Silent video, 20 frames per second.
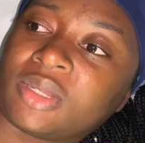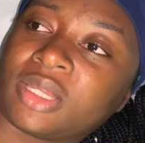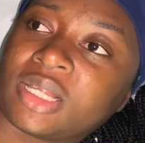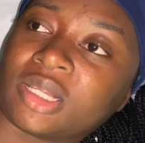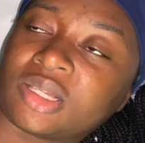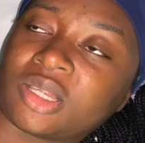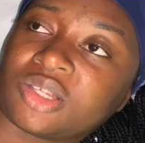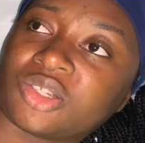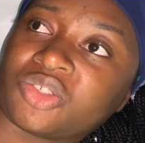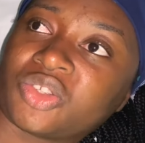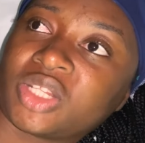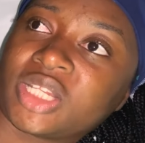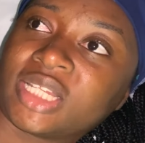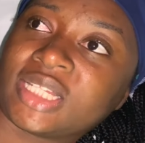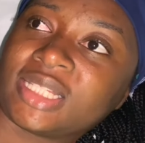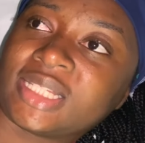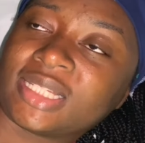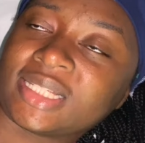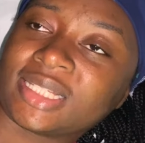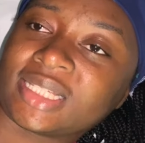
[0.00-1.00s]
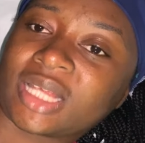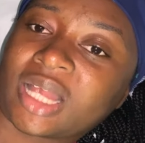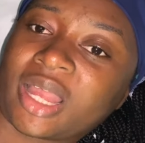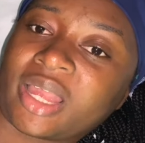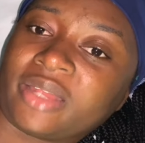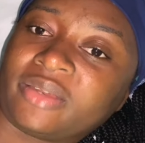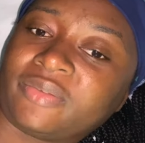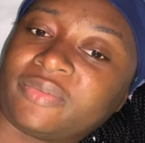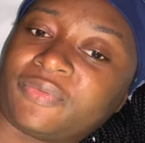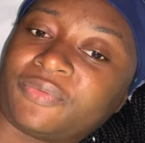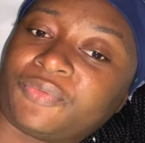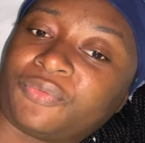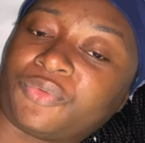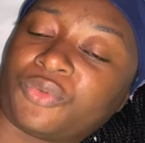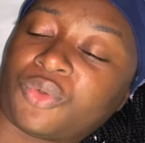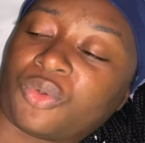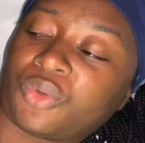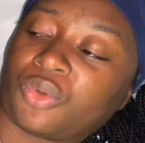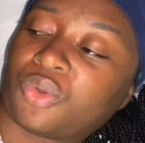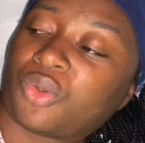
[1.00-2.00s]
necessarily designed
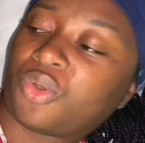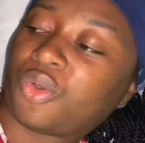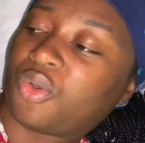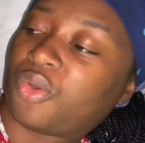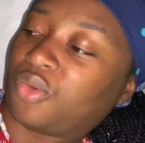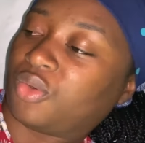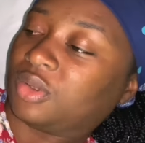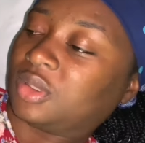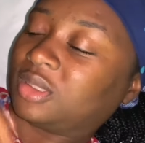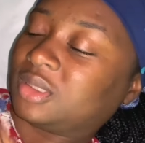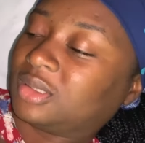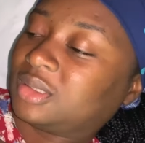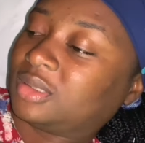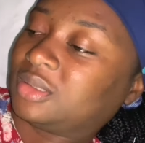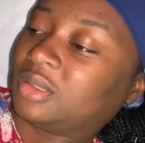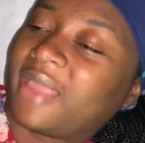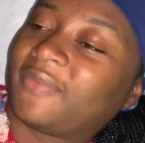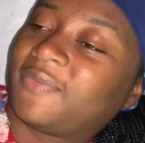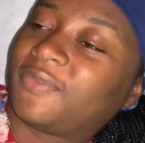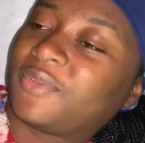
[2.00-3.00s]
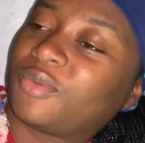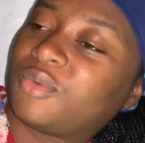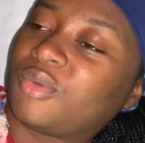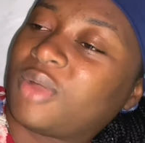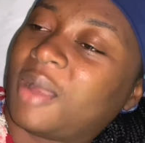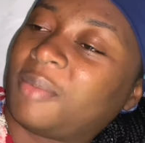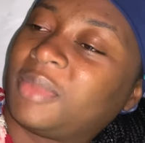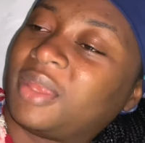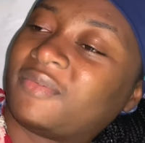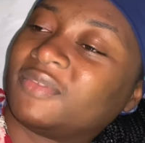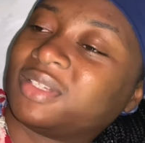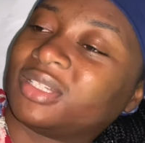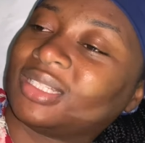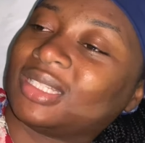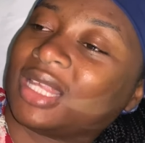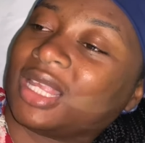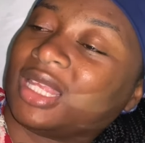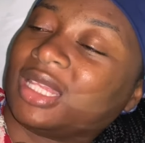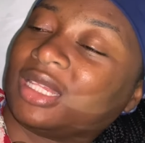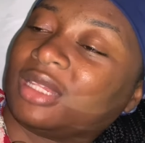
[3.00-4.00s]
for us. Few, I'm not even
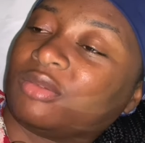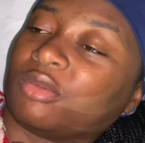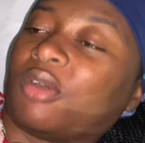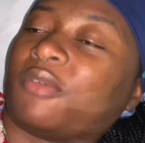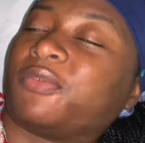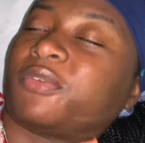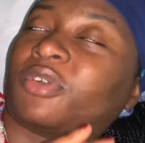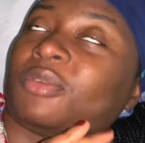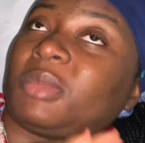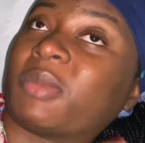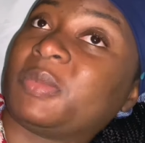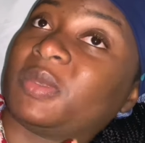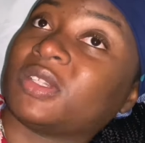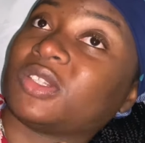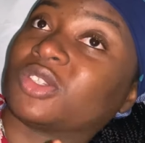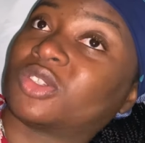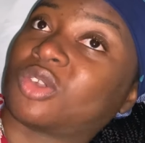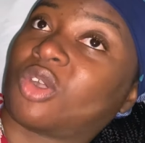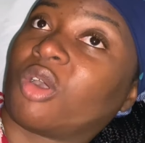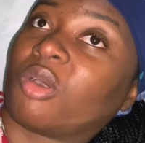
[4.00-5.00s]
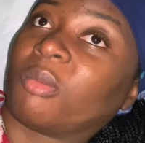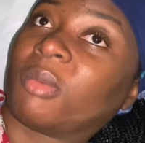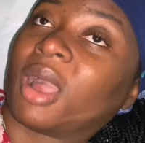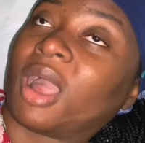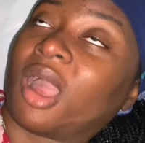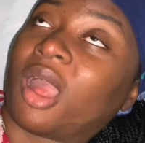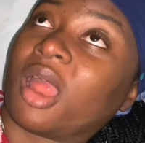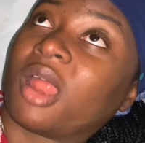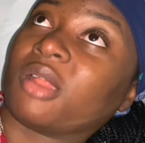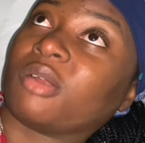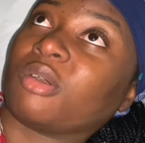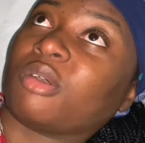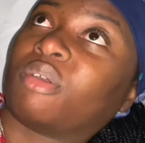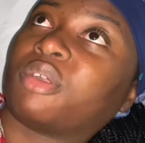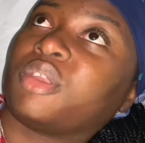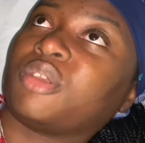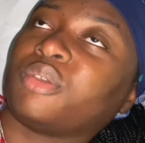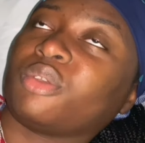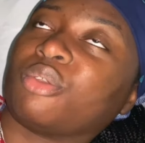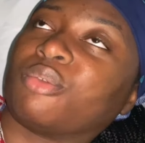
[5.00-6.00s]
saying, of course, maybe some are, or,
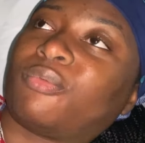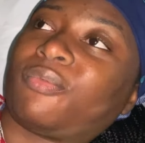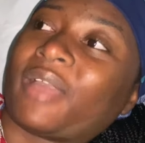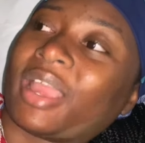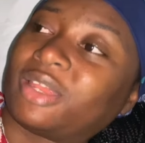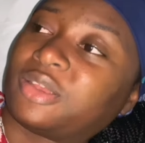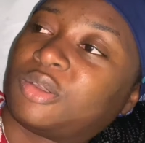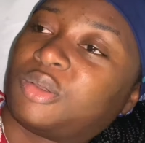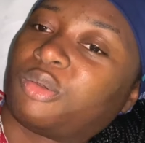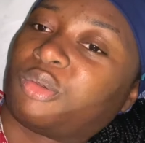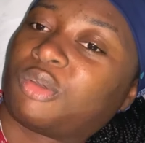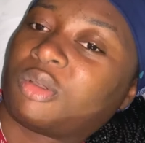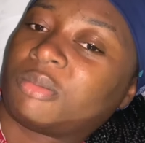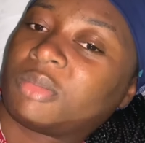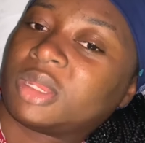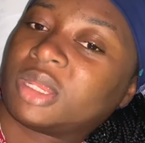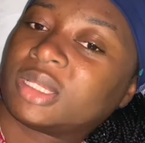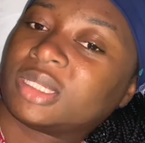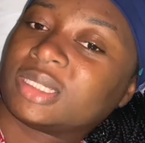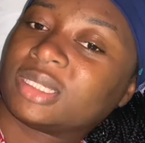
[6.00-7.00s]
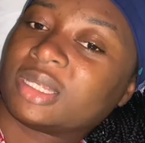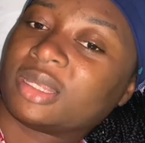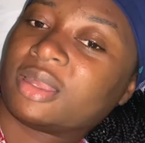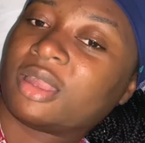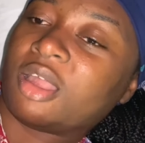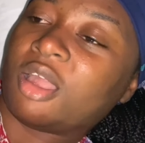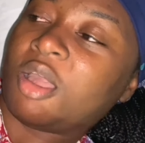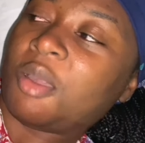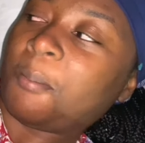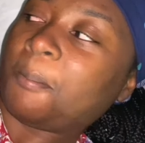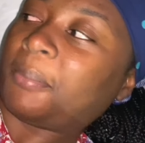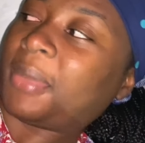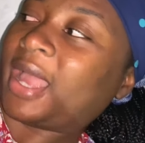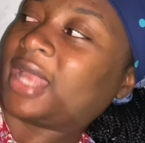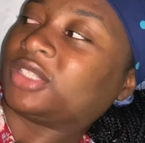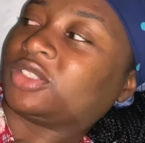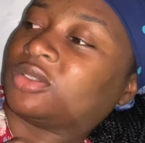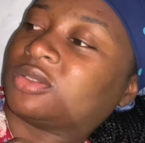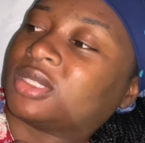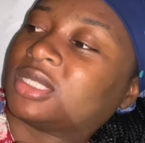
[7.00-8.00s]
you know, you find your own community, but
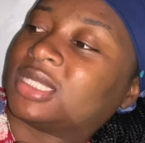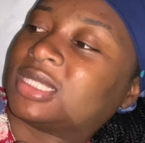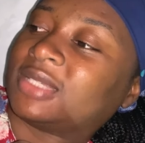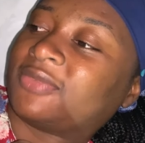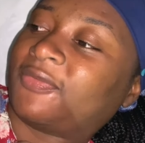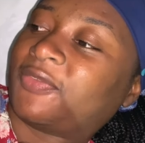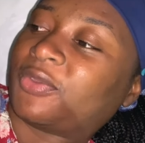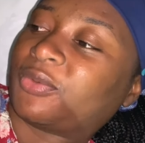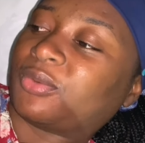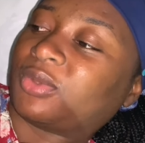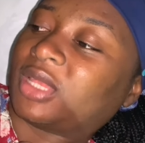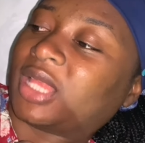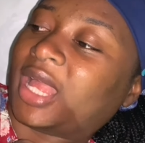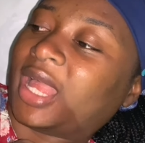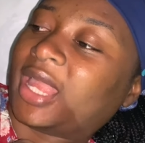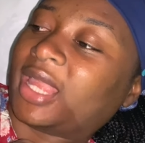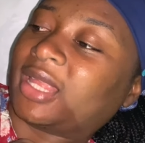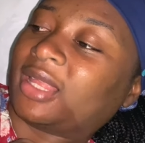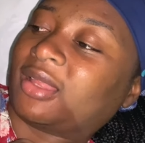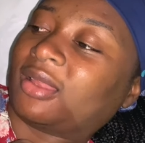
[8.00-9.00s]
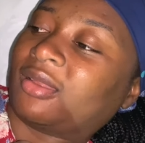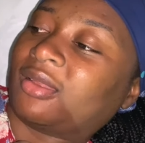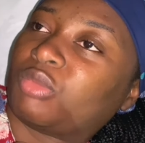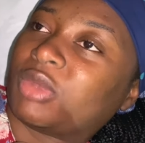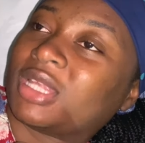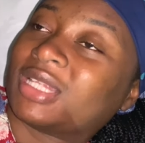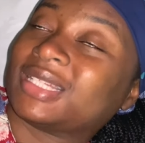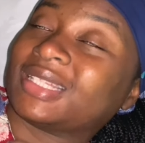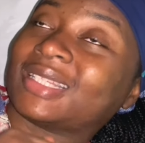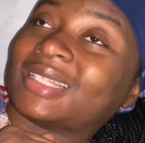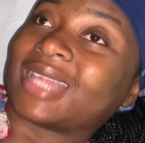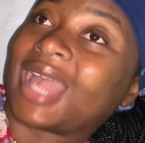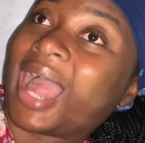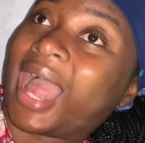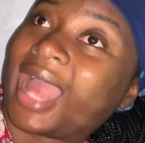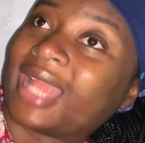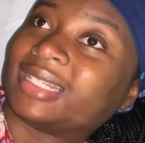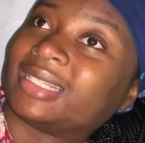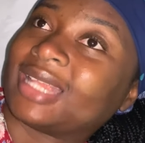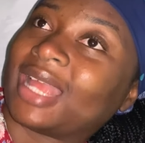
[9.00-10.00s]
I just feel like it's
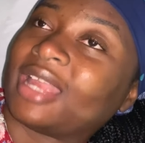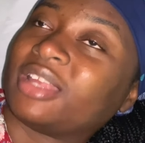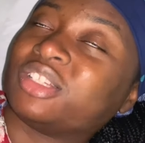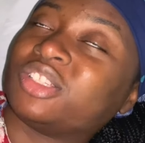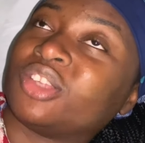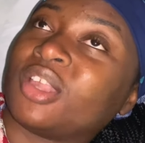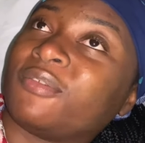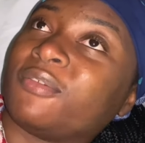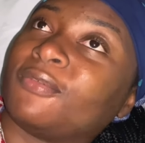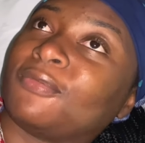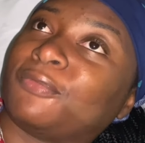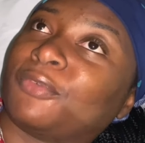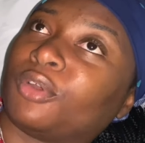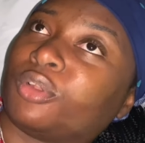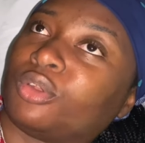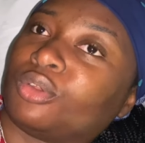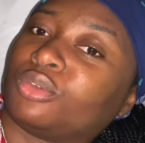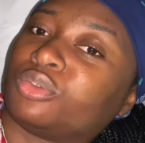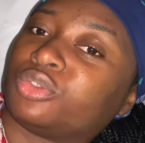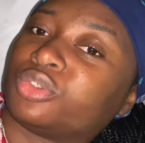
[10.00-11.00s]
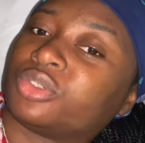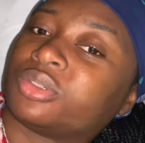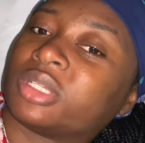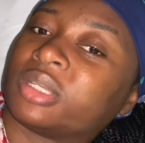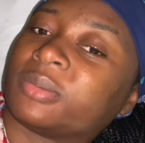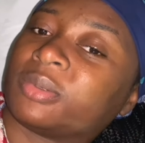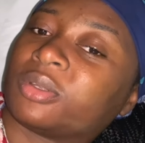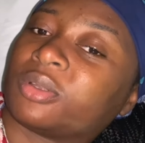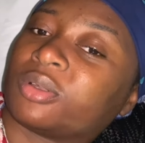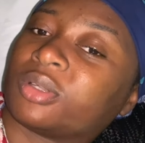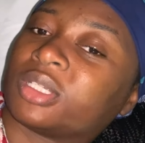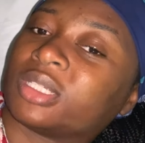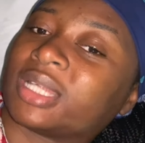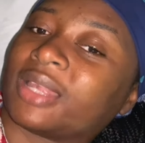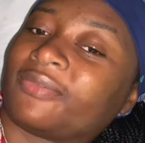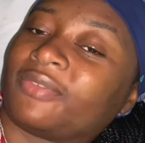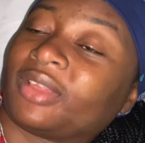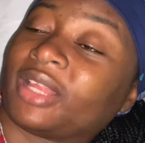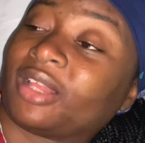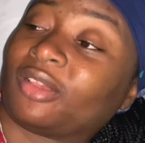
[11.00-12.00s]
sad that it's never voluntary, because
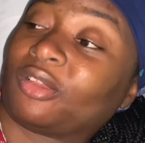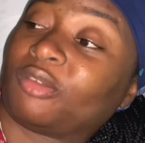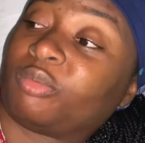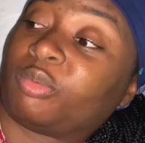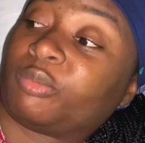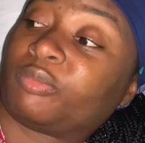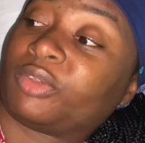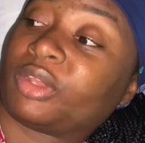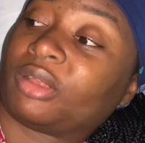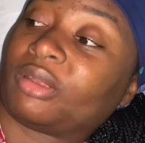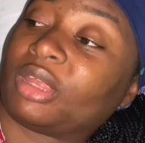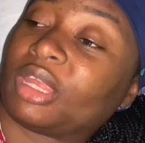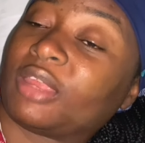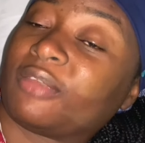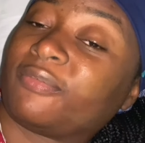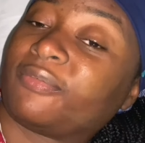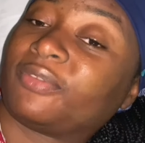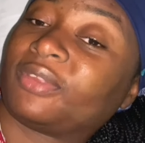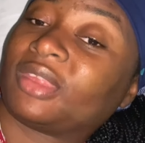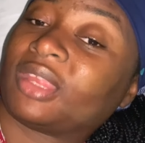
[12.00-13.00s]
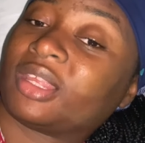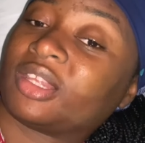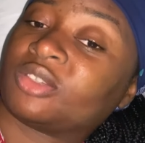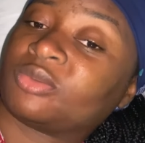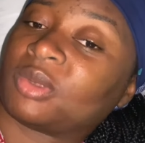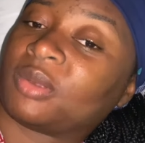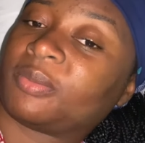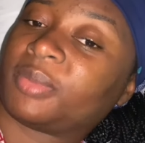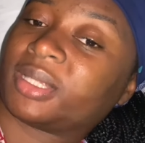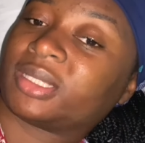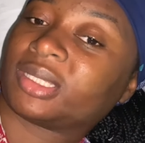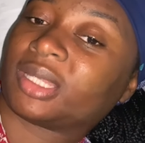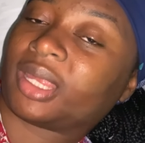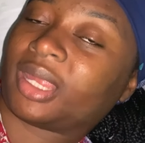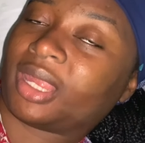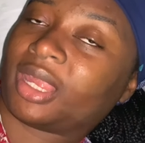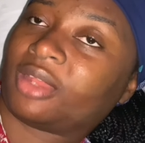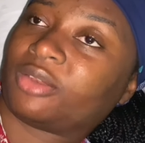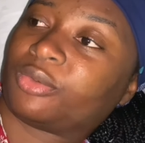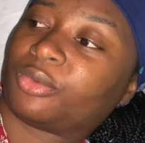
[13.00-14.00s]
I feel like a lot of people, if things were better
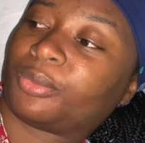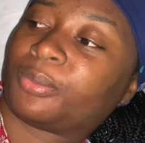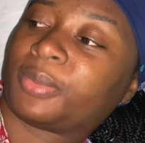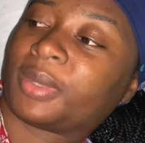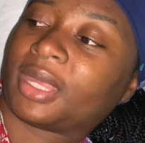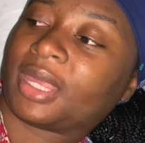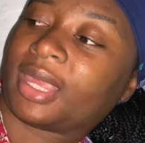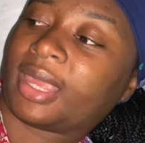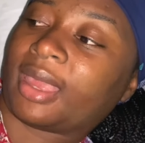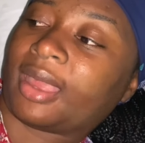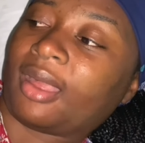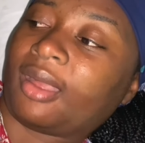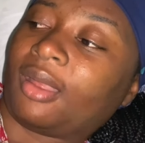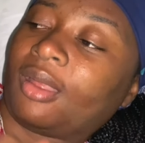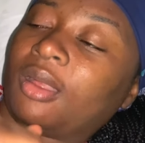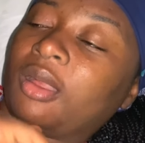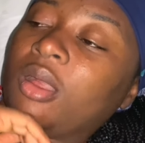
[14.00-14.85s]
here, they'd be here.